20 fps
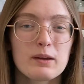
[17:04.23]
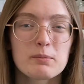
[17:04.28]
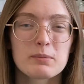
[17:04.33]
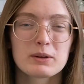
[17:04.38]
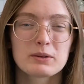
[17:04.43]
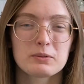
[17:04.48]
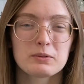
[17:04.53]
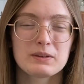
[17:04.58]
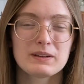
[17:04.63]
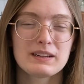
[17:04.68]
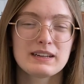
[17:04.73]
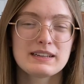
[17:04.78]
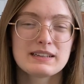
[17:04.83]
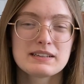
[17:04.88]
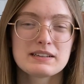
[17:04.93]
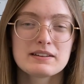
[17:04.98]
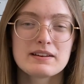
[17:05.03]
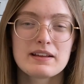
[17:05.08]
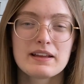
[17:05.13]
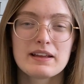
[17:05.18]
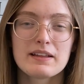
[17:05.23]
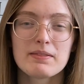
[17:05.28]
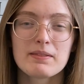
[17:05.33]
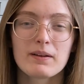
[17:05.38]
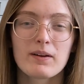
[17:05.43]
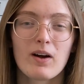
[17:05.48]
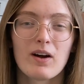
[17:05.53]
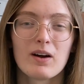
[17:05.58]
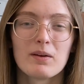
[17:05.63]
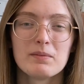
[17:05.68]
book related in the
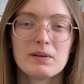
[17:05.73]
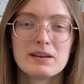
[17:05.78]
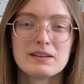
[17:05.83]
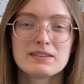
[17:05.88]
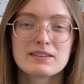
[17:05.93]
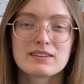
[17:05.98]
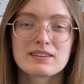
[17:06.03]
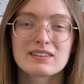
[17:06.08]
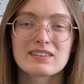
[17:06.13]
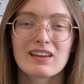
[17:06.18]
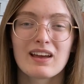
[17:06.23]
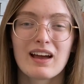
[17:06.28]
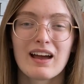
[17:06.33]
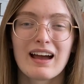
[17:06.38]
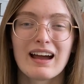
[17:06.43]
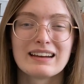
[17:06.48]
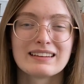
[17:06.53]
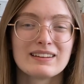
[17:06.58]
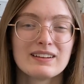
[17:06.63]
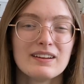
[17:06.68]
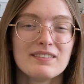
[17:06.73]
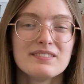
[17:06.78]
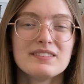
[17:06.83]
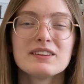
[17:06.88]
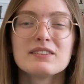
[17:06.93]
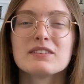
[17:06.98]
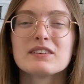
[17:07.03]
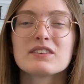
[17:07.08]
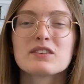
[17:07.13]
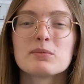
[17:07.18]
comments. I'd love to
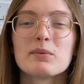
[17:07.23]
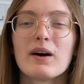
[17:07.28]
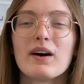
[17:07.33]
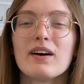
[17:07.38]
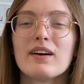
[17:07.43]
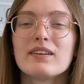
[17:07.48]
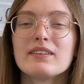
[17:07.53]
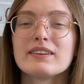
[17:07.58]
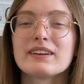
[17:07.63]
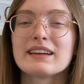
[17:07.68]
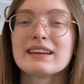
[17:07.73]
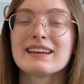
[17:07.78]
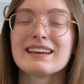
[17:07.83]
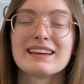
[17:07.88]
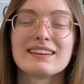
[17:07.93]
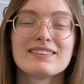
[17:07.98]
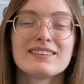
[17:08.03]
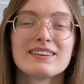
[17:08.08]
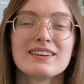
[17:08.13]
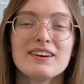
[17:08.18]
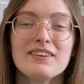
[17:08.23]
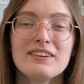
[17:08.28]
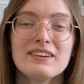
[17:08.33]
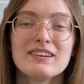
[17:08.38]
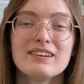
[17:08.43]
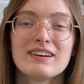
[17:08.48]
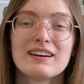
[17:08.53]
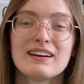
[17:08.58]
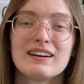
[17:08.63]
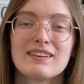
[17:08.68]
respond and get to know you
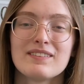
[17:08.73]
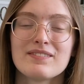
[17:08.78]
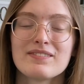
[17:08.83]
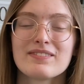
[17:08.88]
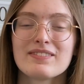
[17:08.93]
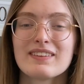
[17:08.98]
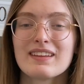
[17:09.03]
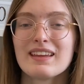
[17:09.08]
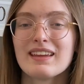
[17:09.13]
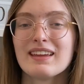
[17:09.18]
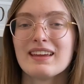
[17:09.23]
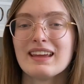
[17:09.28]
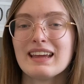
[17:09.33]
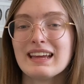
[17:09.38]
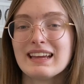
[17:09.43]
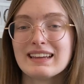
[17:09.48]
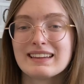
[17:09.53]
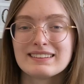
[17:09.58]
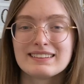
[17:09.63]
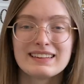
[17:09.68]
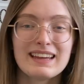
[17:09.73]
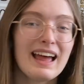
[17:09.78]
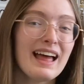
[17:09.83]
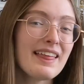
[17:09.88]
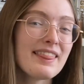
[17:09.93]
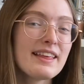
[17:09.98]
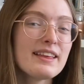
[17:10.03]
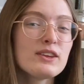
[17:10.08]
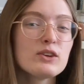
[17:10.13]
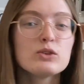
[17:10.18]
all. So yeah,
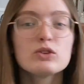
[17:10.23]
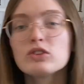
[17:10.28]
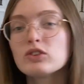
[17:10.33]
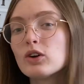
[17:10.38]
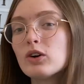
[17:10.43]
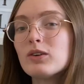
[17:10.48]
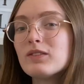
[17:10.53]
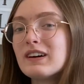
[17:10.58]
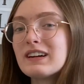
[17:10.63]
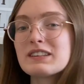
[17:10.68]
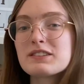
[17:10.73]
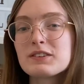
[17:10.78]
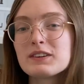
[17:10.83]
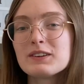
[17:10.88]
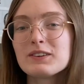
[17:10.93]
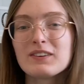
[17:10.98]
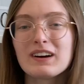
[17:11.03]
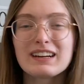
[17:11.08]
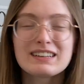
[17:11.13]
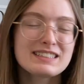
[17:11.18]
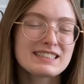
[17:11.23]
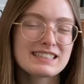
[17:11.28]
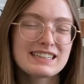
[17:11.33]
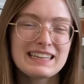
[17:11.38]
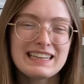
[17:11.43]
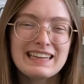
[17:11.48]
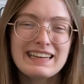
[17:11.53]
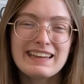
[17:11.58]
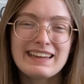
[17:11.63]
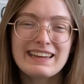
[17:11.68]
thank you so much for
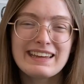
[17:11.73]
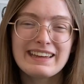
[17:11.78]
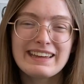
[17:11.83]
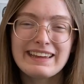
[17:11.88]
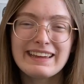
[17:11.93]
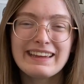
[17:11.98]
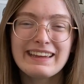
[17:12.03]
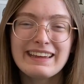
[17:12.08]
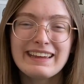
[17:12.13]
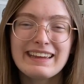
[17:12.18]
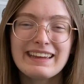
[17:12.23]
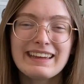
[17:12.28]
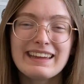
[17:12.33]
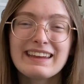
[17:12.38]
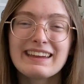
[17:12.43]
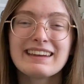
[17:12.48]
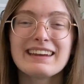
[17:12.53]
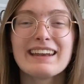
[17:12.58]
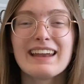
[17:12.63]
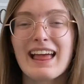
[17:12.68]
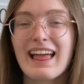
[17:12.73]
watching.